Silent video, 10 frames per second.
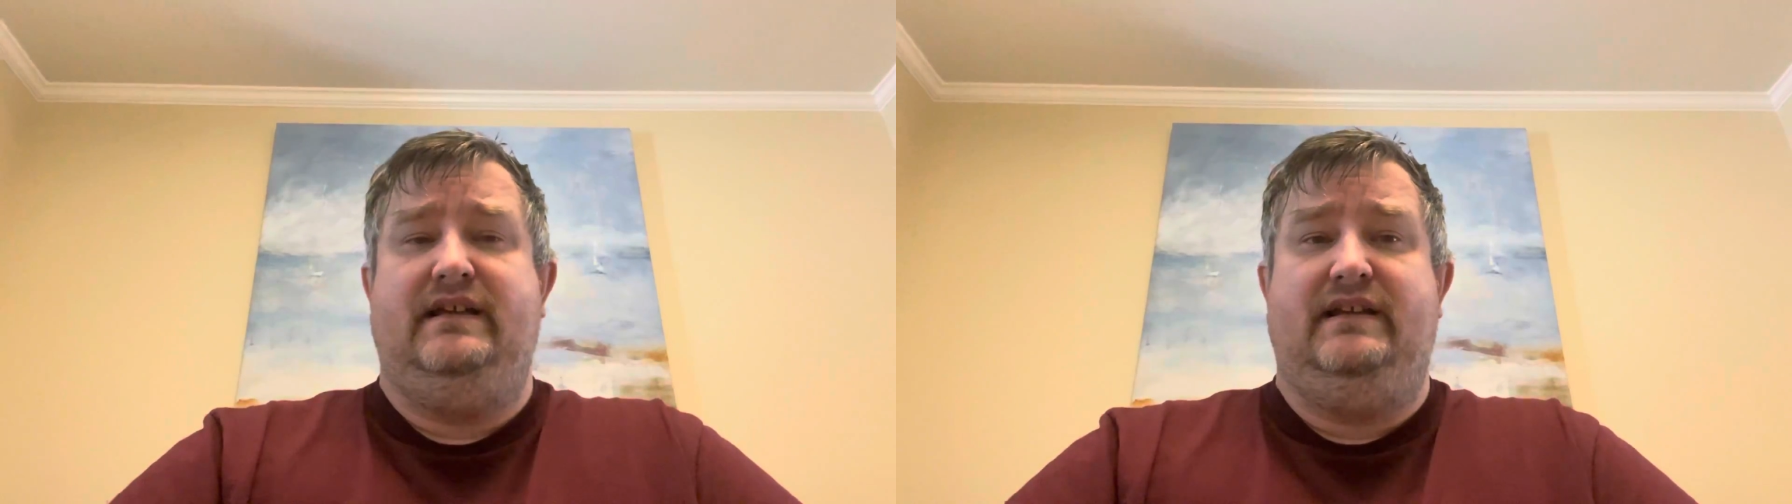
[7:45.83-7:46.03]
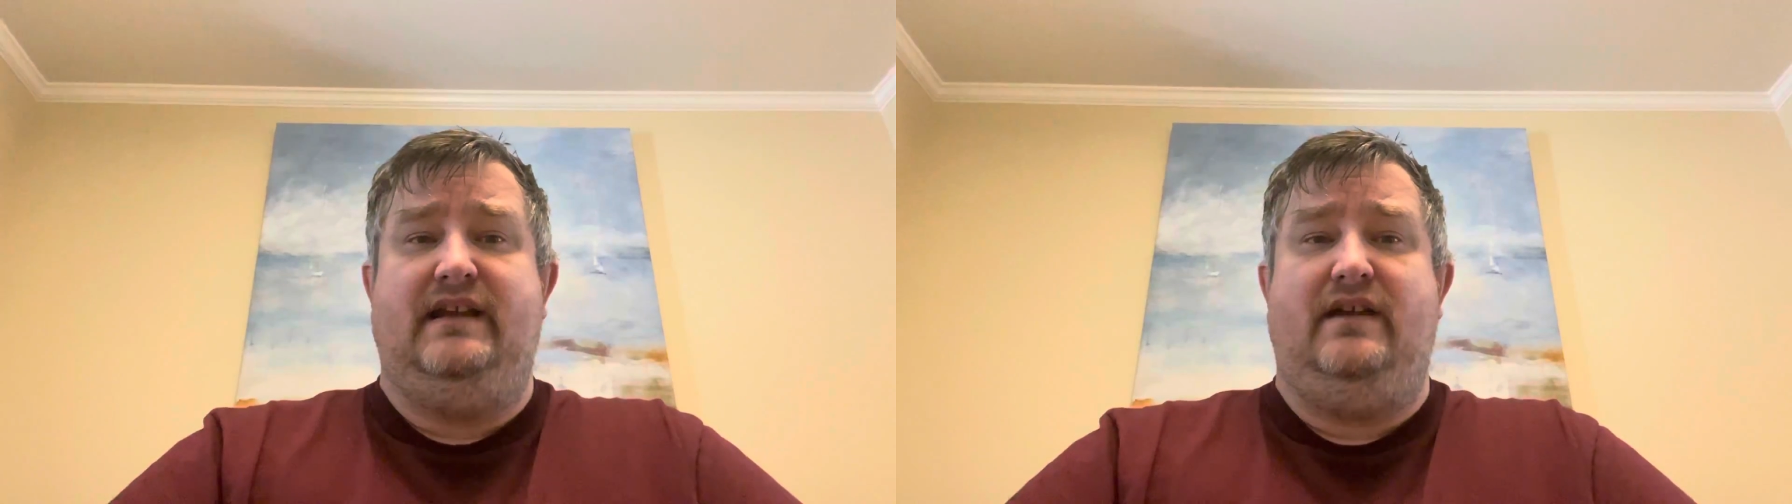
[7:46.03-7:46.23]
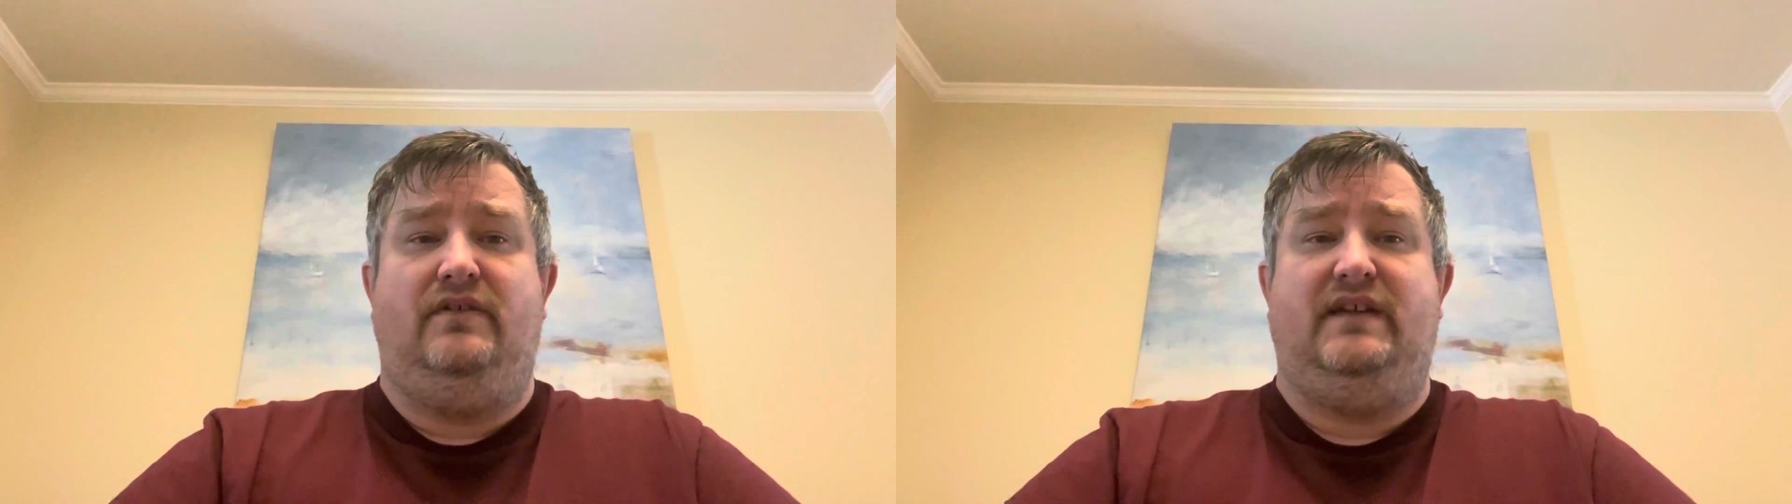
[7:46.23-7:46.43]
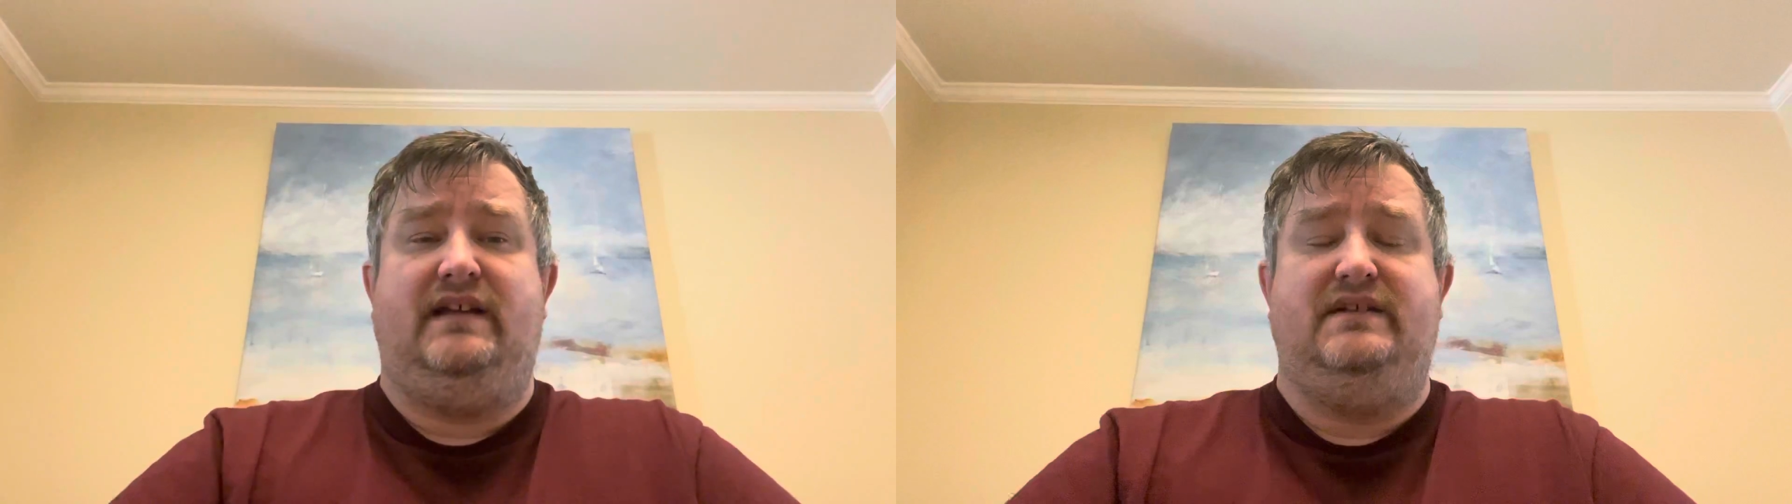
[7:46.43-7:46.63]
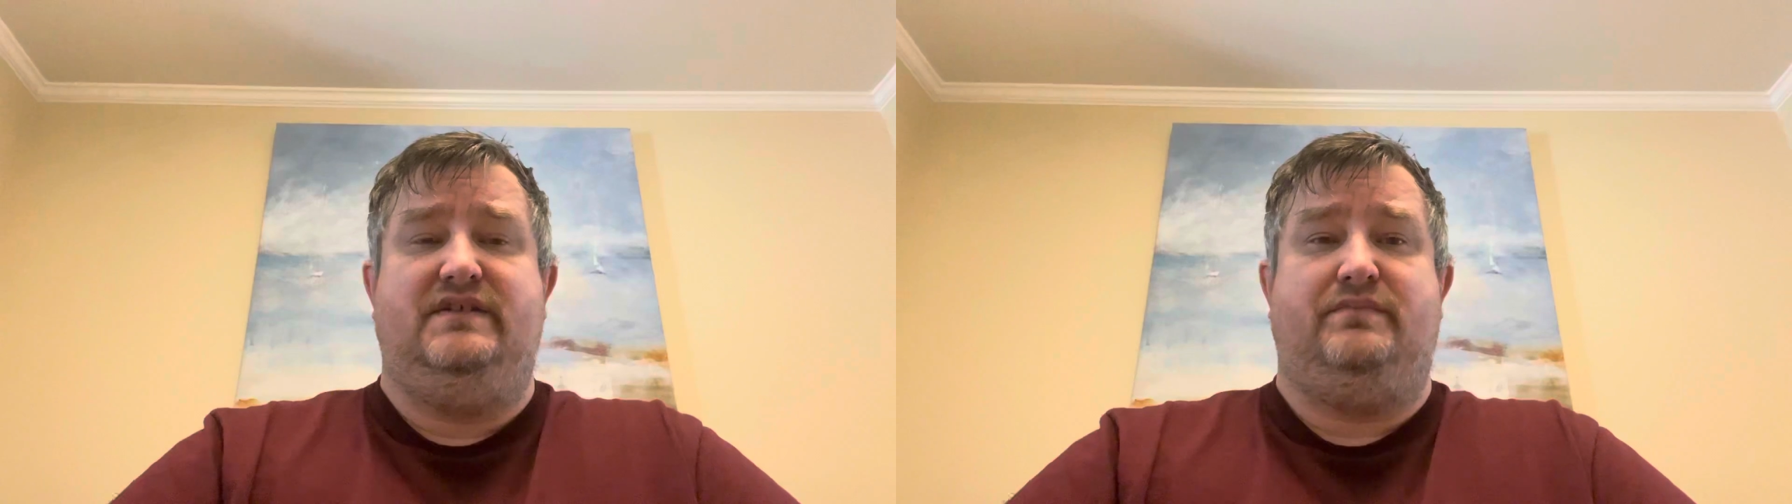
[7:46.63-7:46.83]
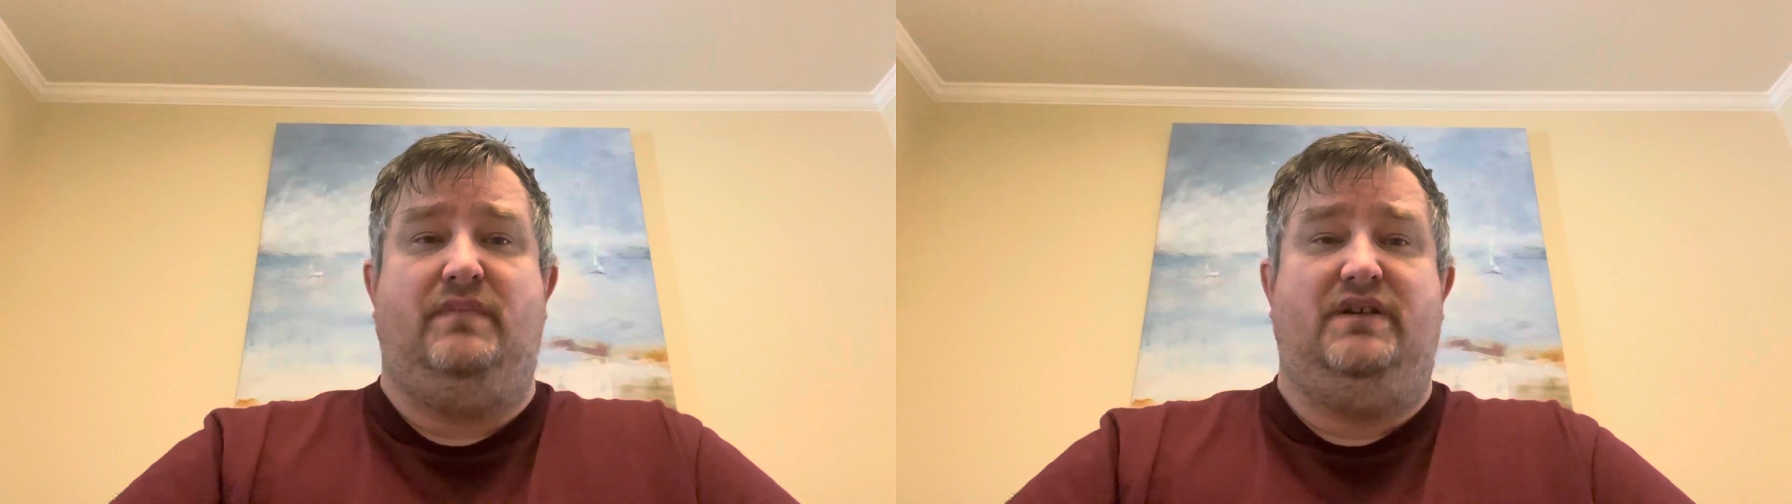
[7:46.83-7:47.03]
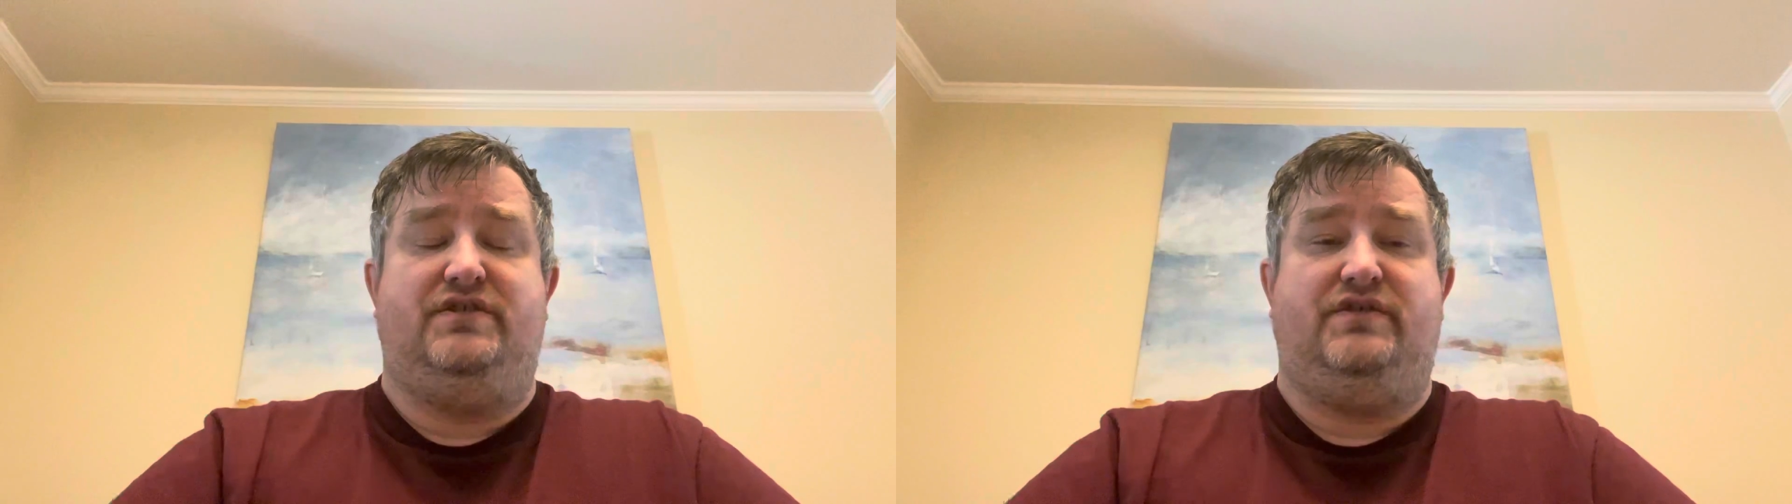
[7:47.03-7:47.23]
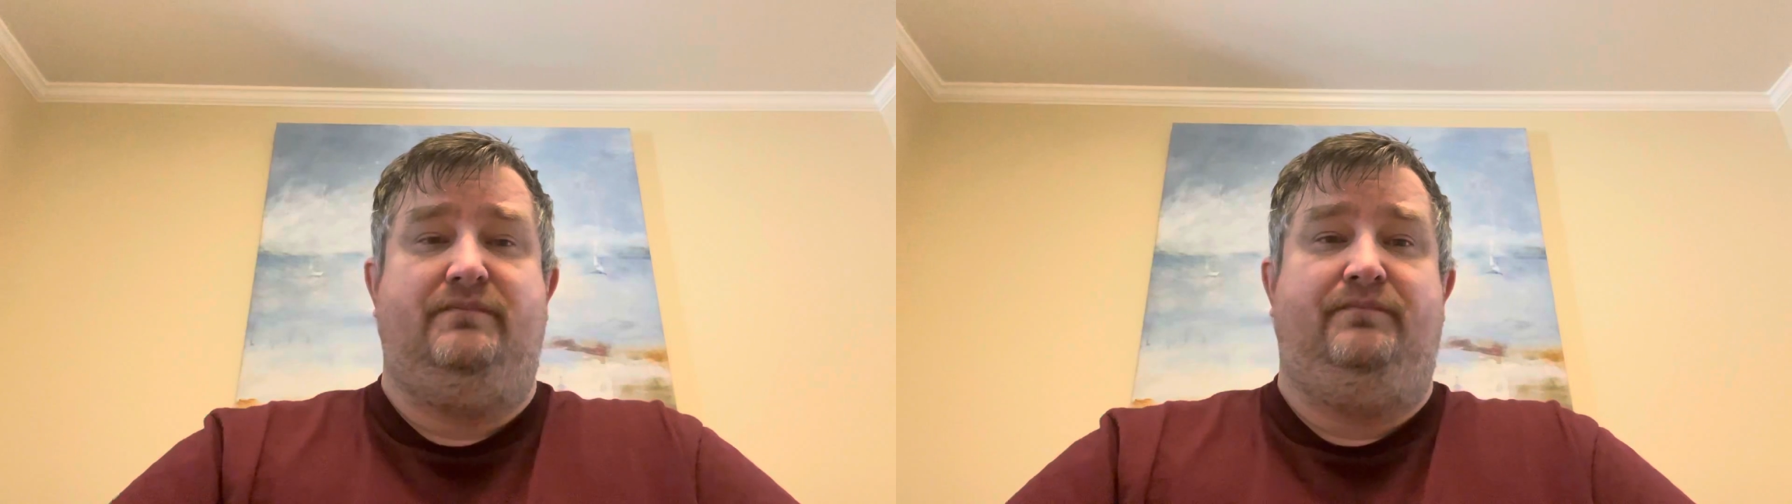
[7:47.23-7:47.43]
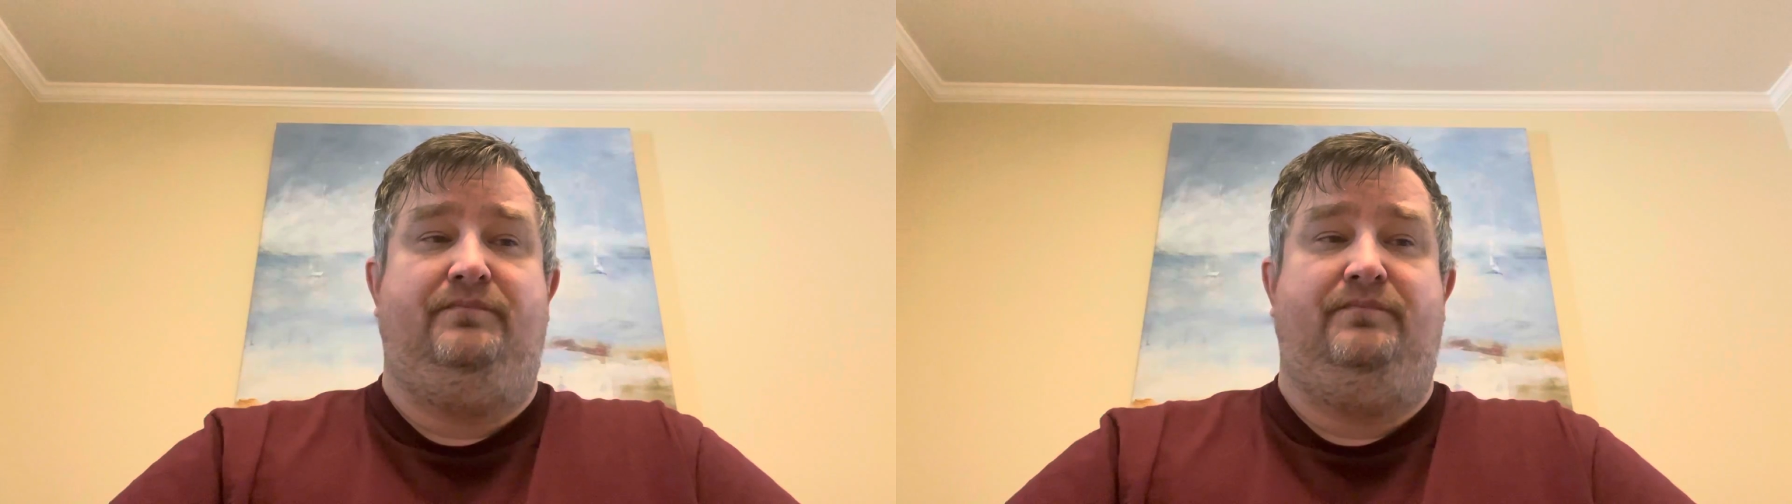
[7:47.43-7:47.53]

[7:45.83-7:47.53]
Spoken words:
and now that is much